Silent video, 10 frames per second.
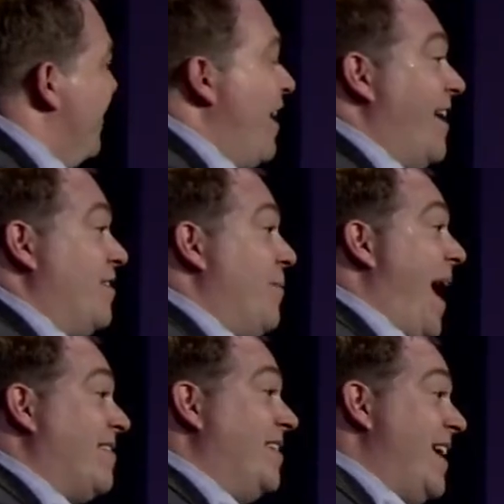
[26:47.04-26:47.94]
size of
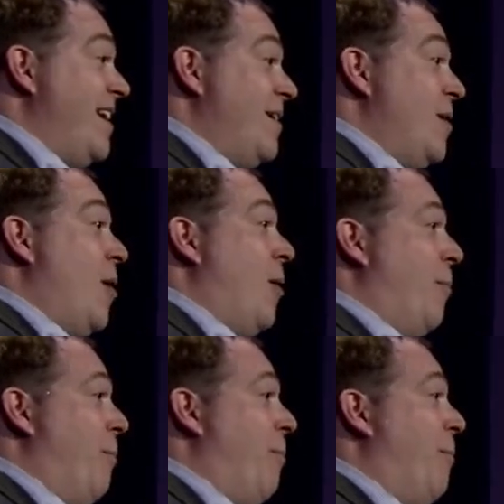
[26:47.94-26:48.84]
Pasadena,
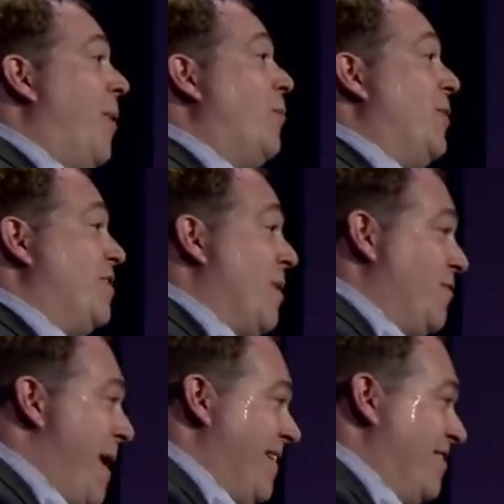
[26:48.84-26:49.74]
but with as
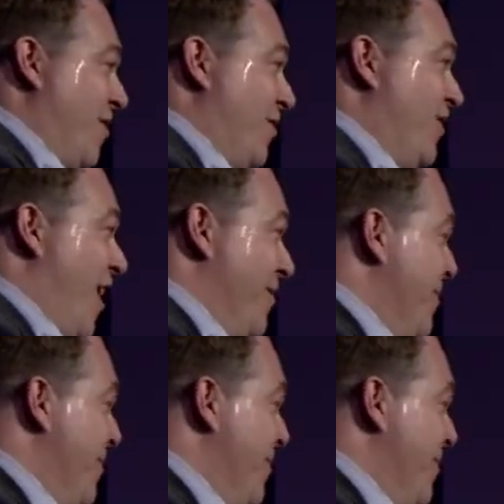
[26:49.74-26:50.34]
much mass as our sun.